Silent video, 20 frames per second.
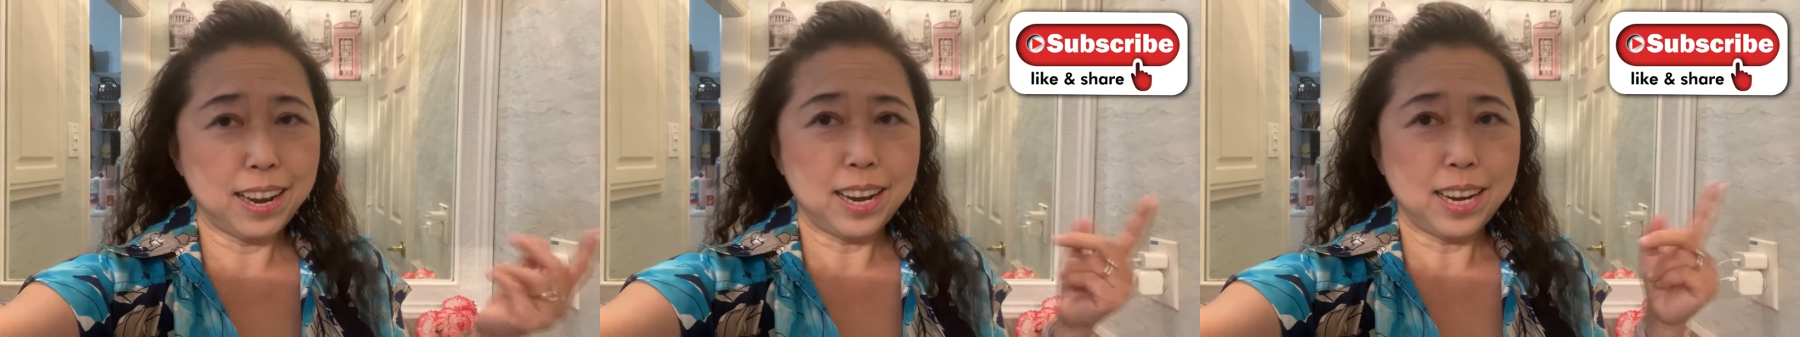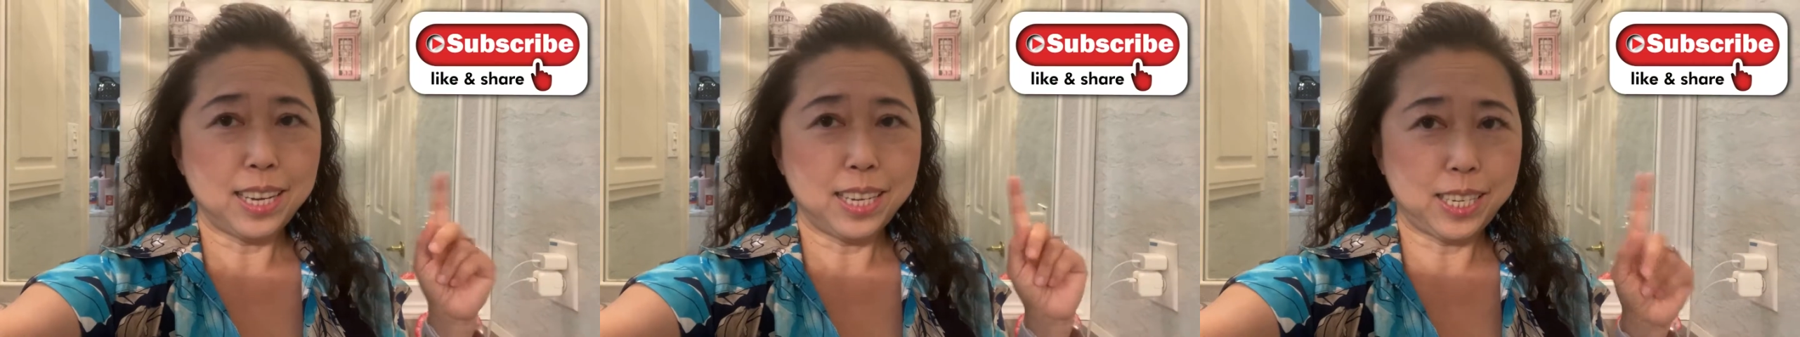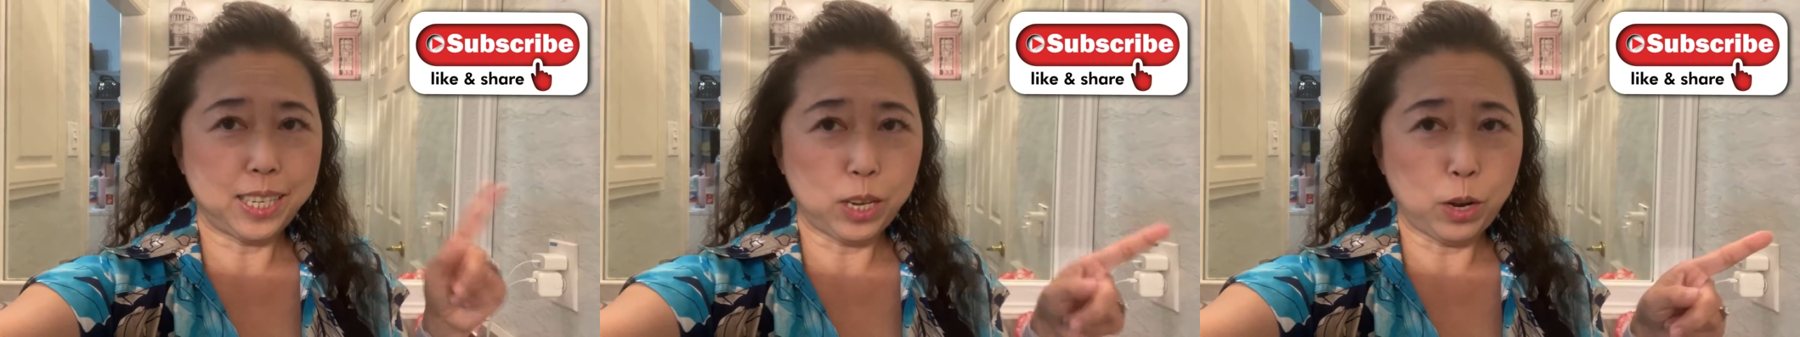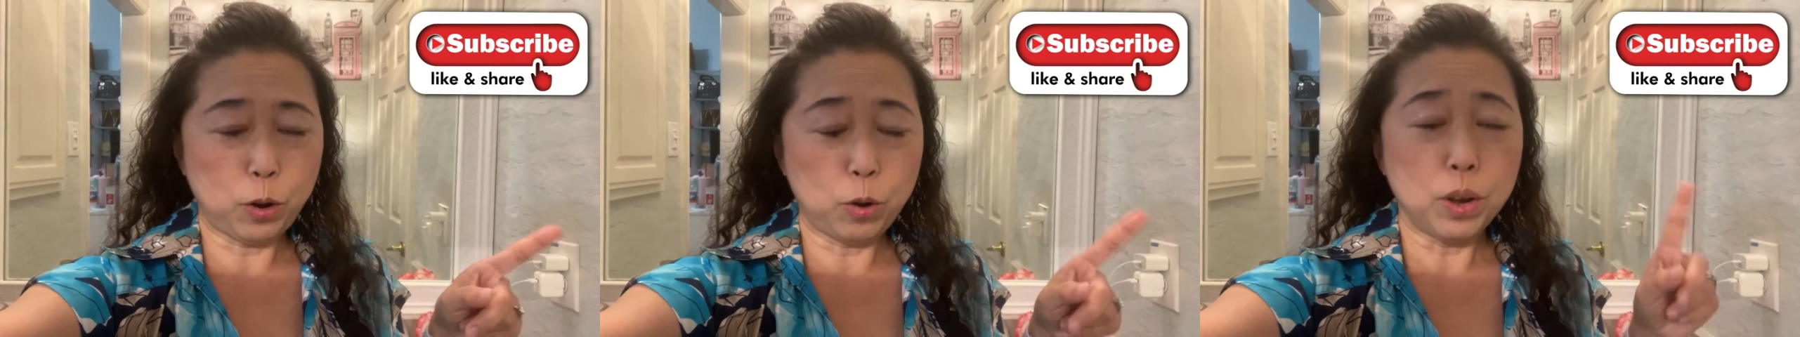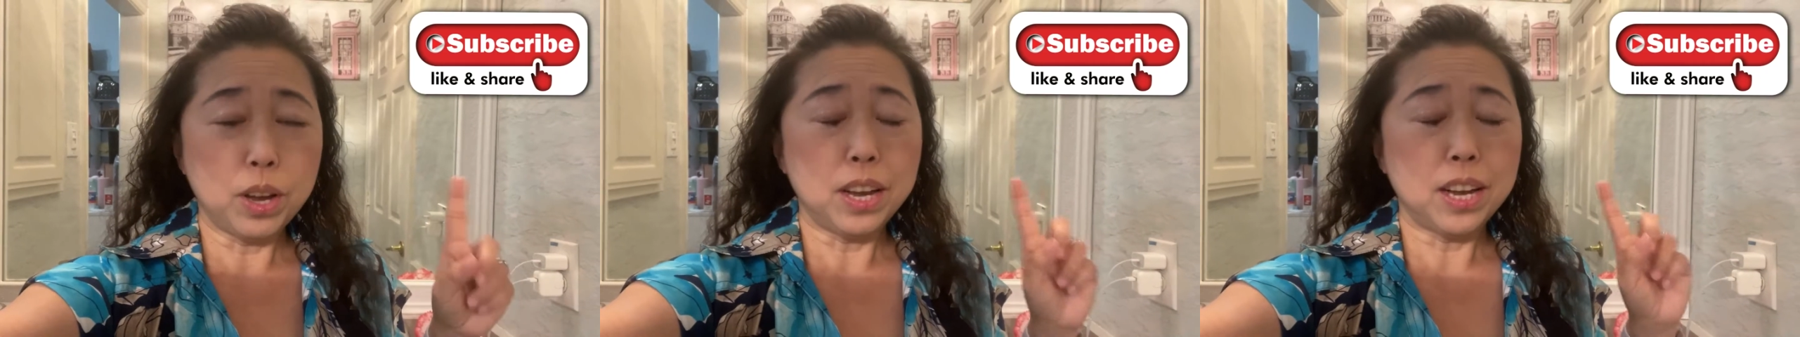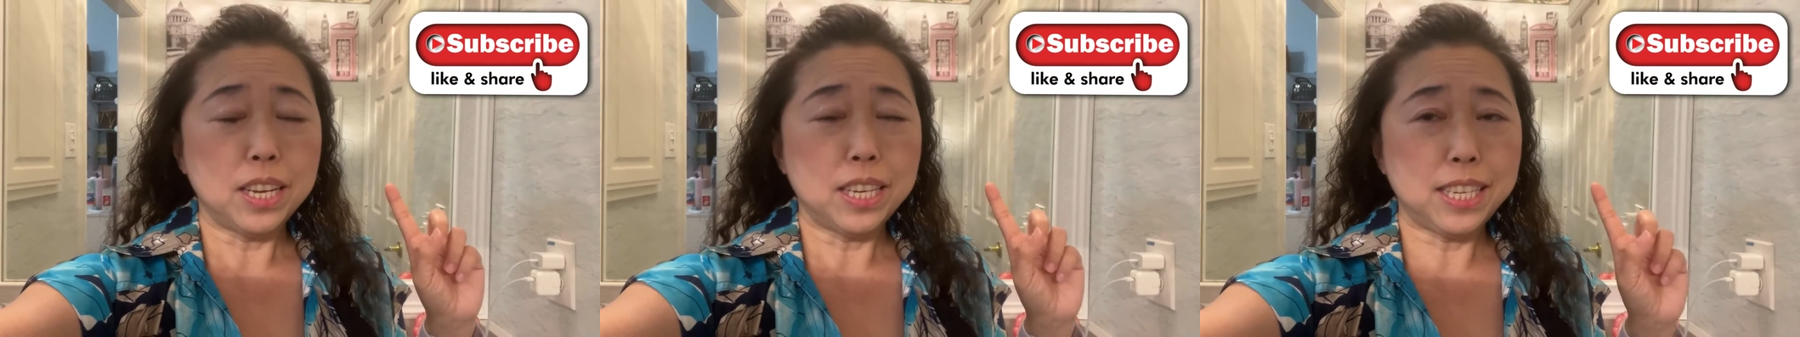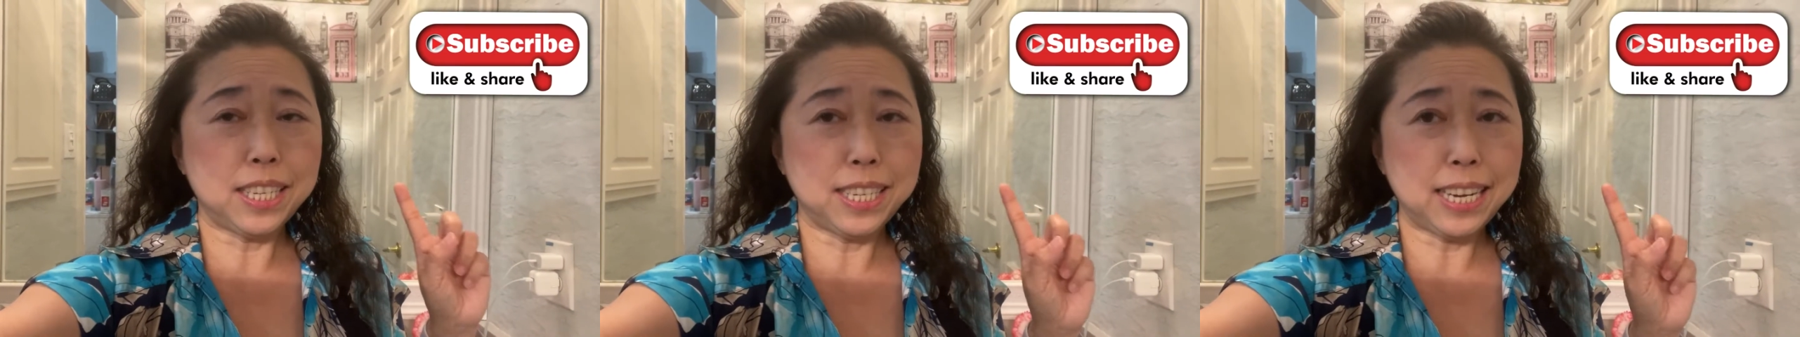So
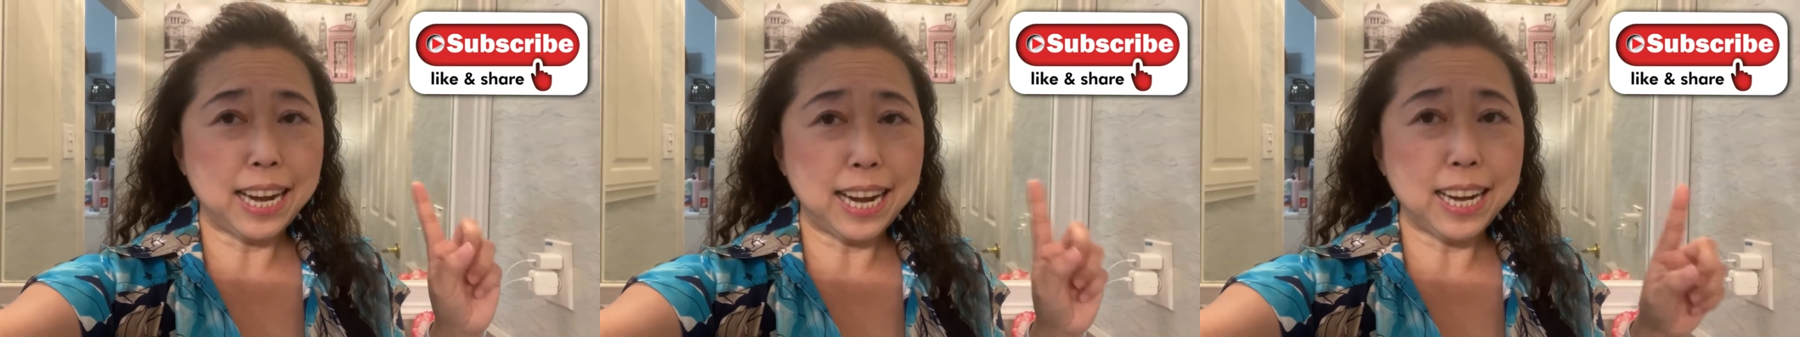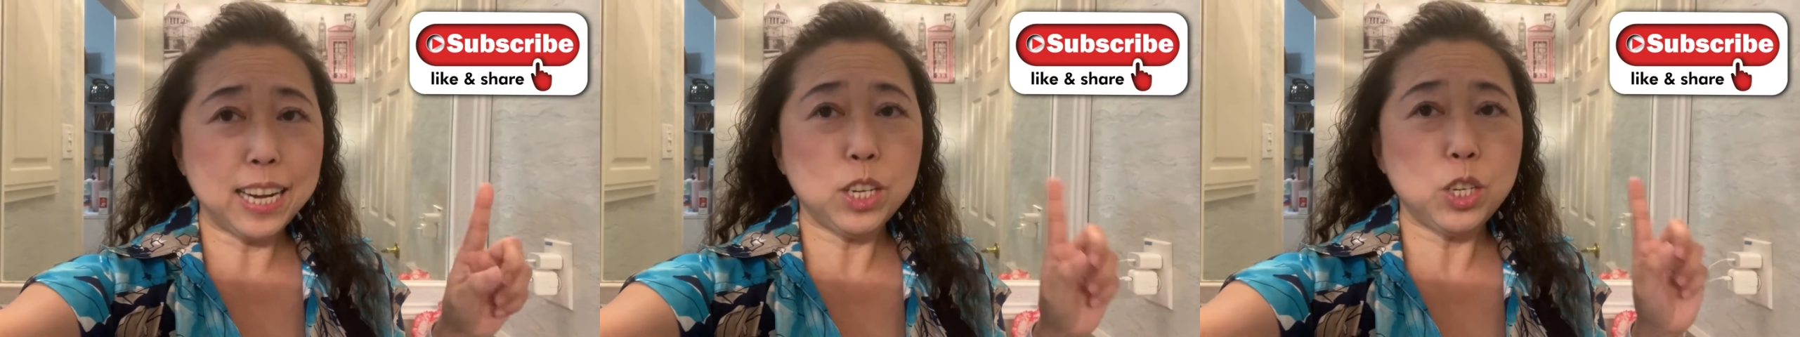stay